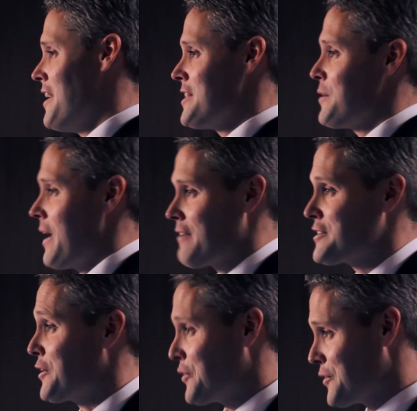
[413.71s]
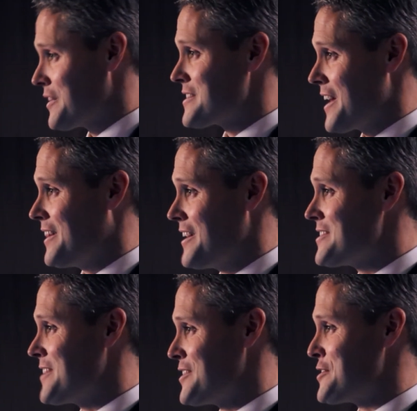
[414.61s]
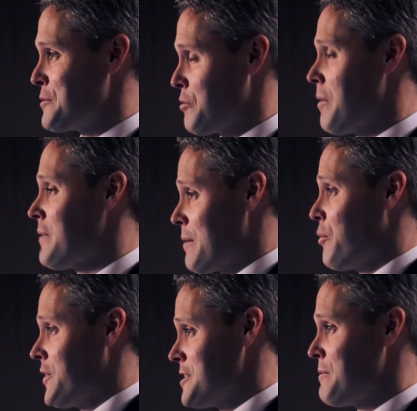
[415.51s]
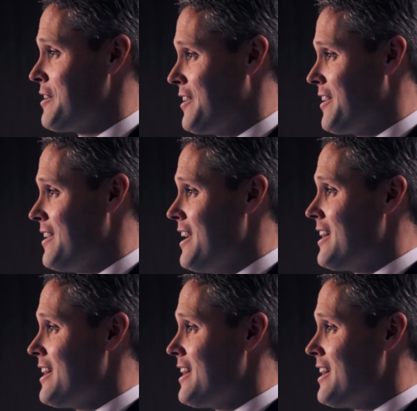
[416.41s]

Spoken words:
They don't have to go through the state legislatures anymore. Remember that point I made earlier?